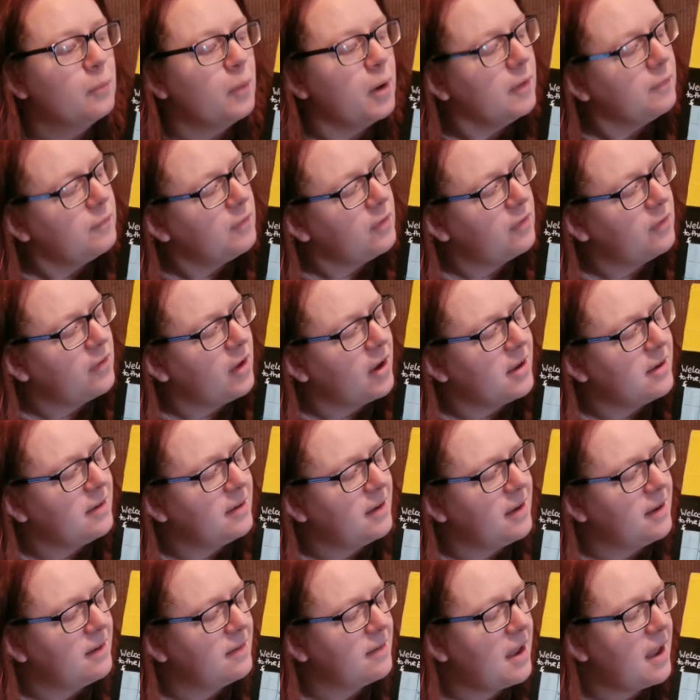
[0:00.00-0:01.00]
what I've
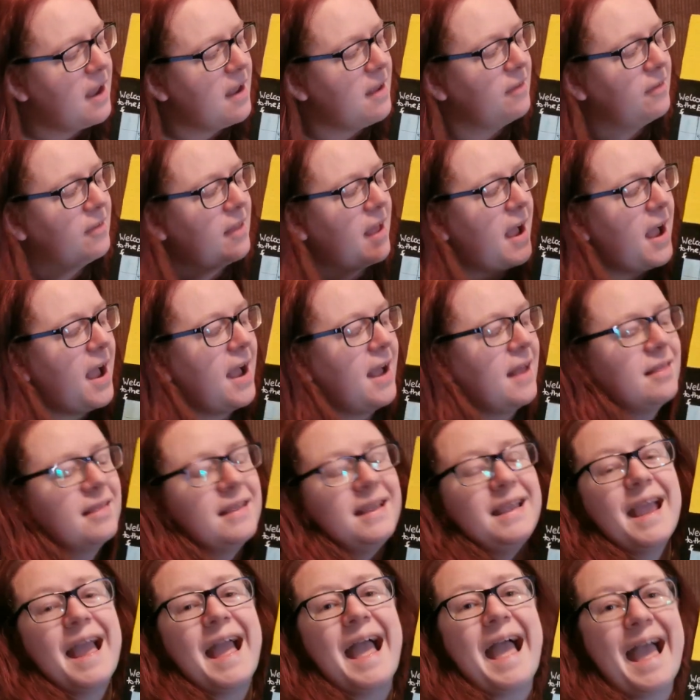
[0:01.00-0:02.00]
decided is that at
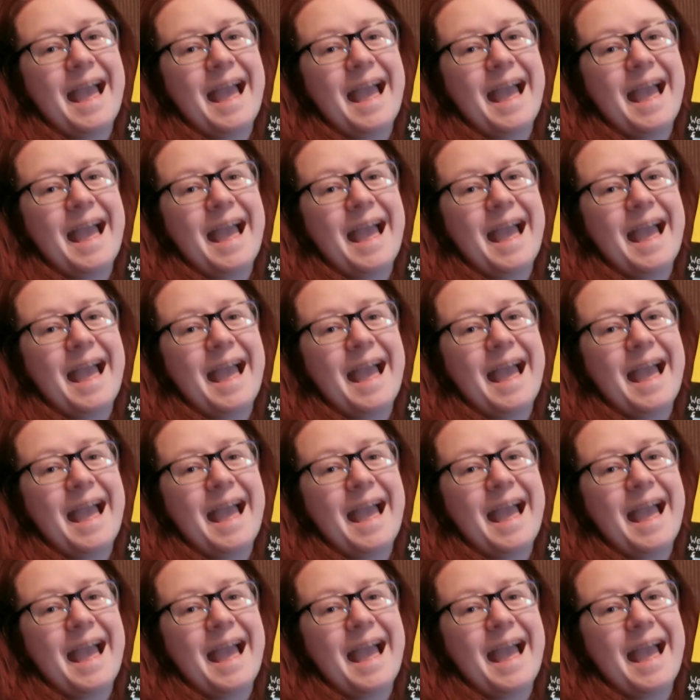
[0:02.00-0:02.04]
the